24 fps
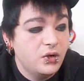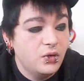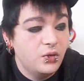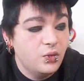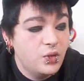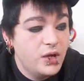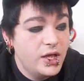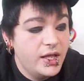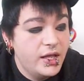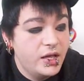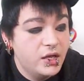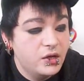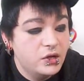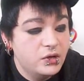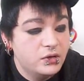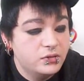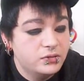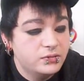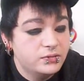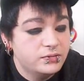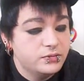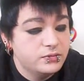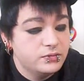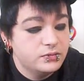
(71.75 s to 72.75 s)

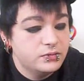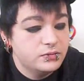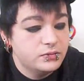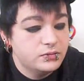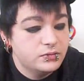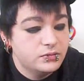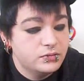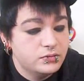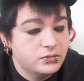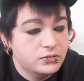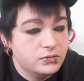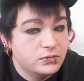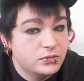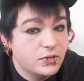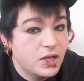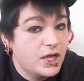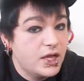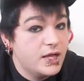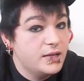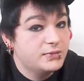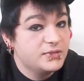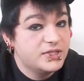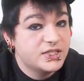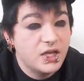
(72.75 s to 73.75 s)
Well,
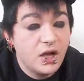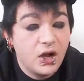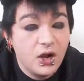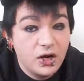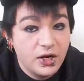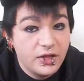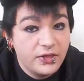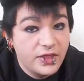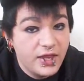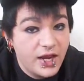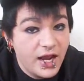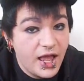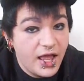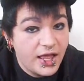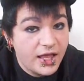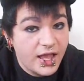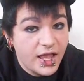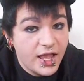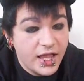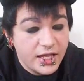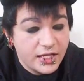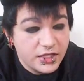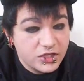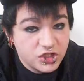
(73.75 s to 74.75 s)
I'm sorry that I
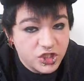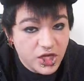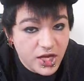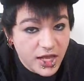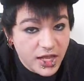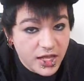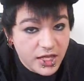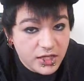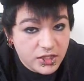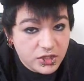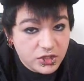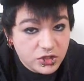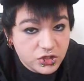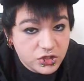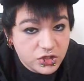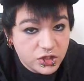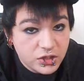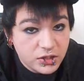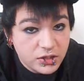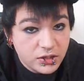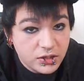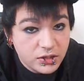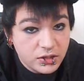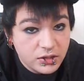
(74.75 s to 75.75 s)
can't change,